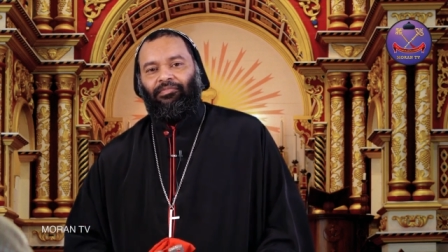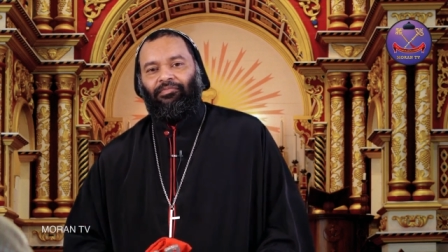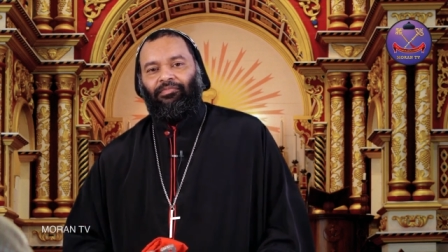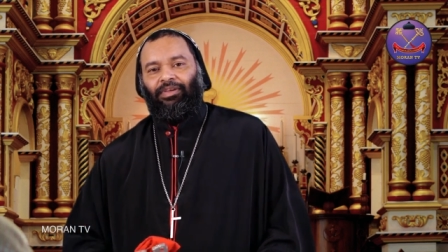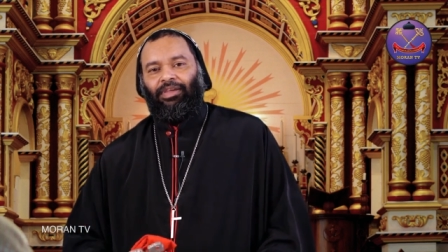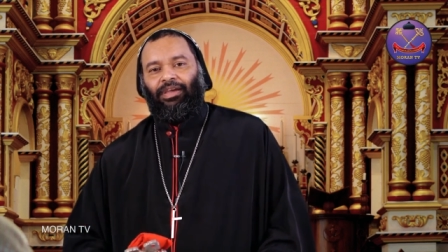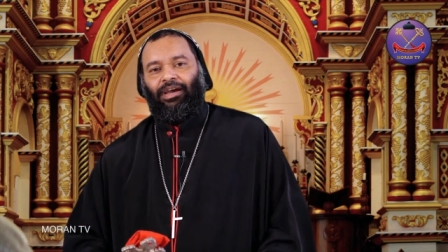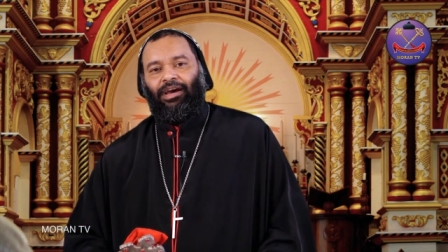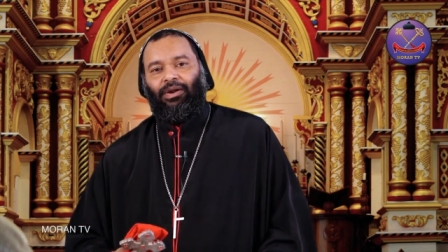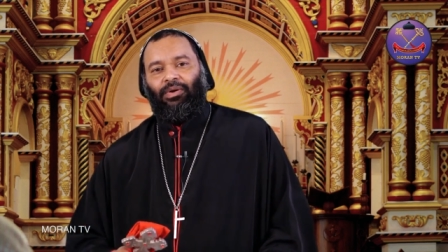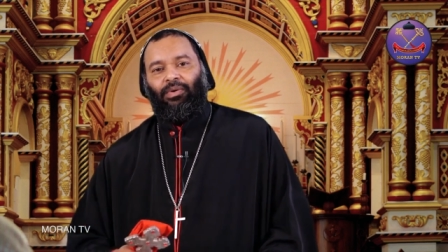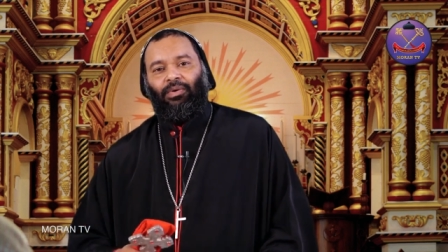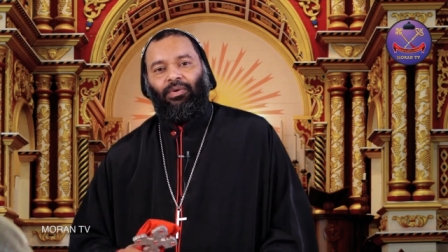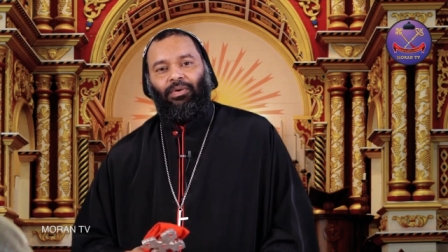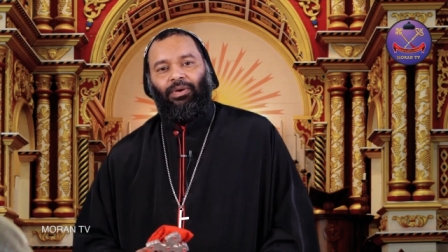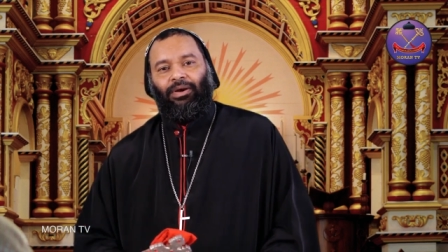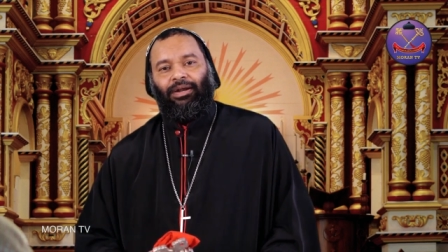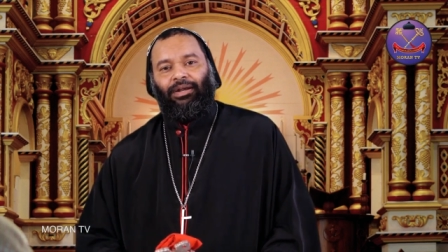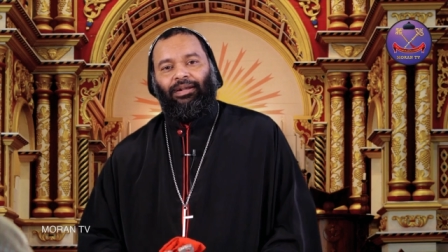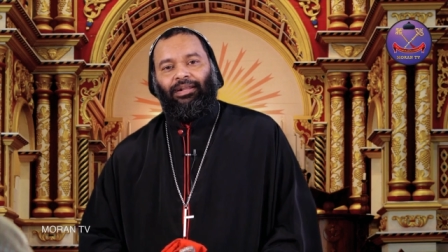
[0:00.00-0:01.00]
we are
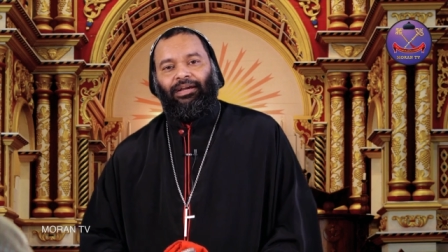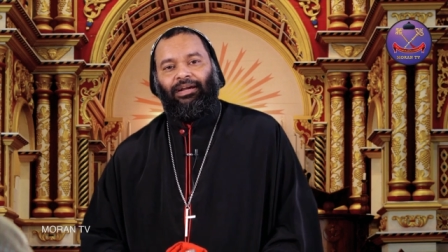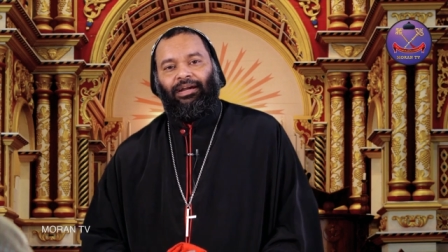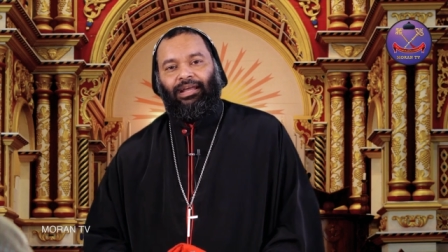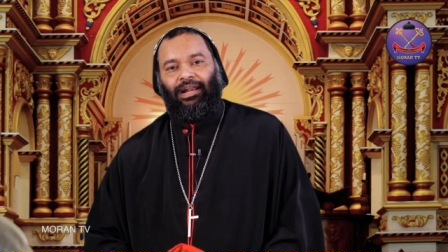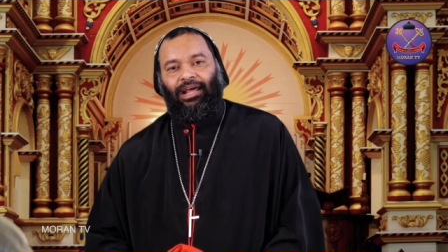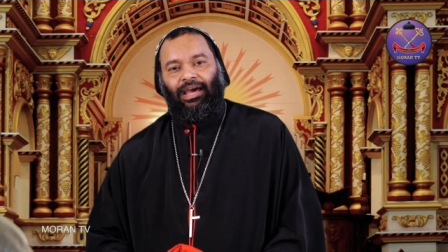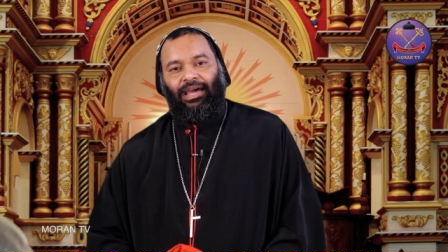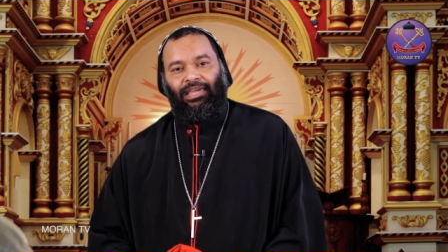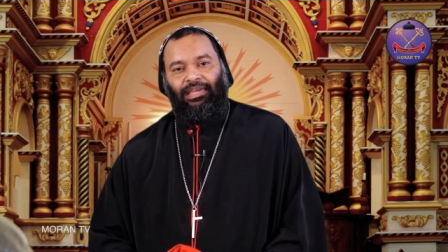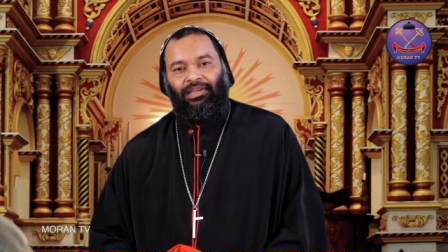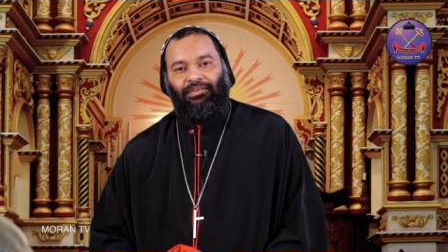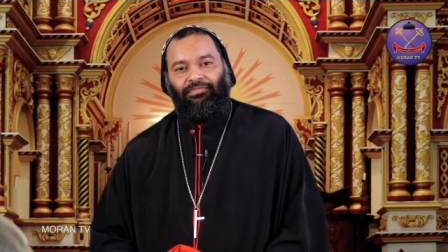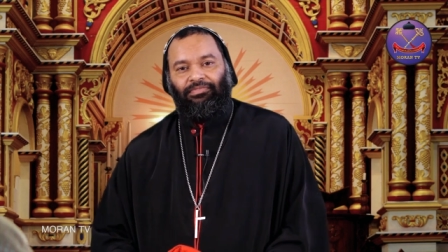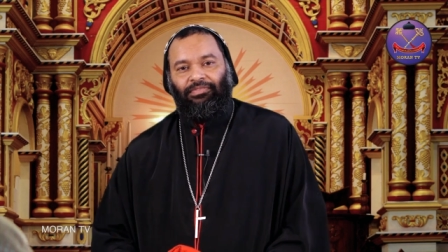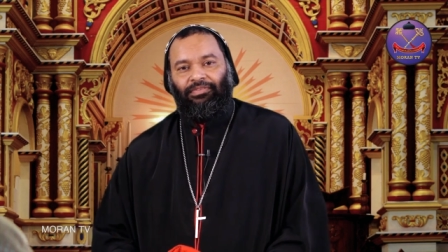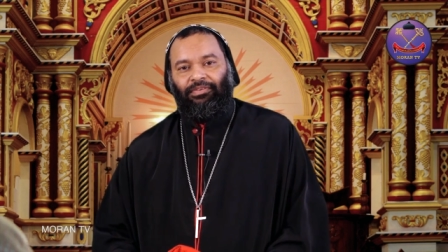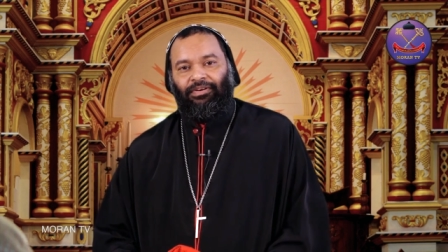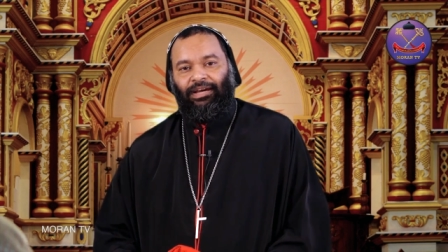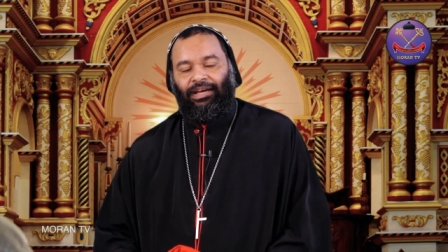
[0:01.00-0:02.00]
all crying
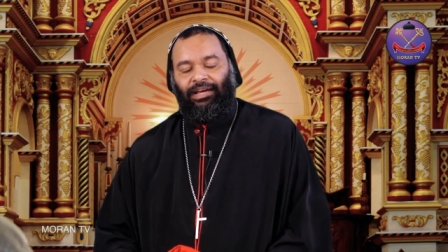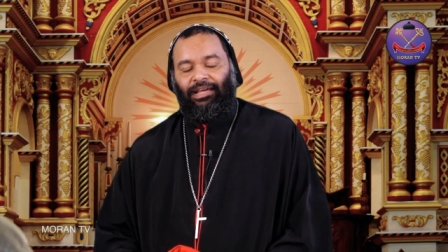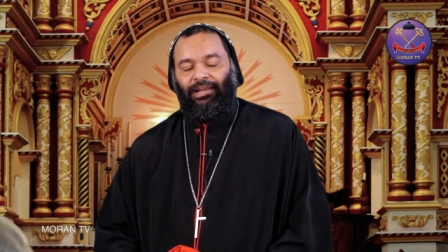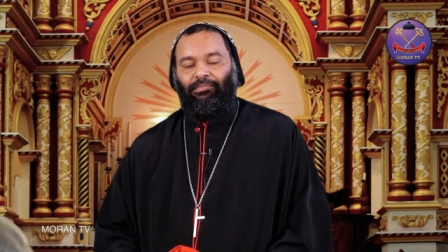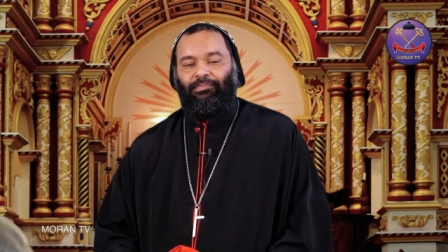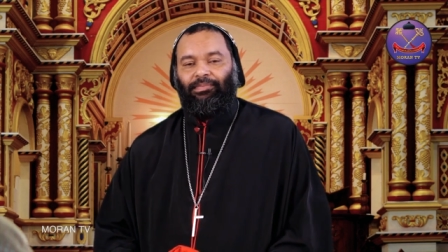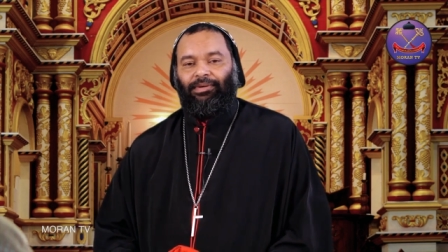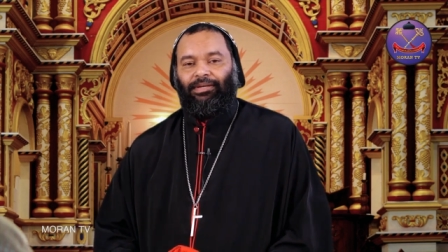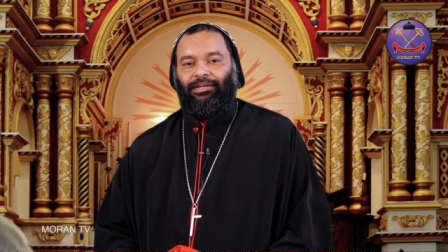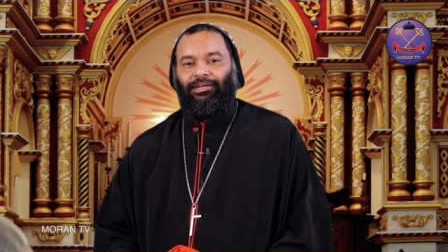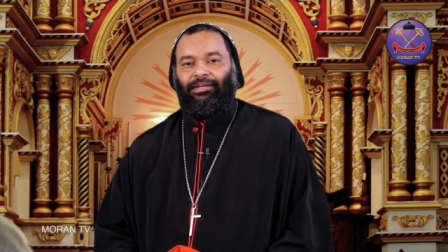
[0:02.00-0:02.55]
for help.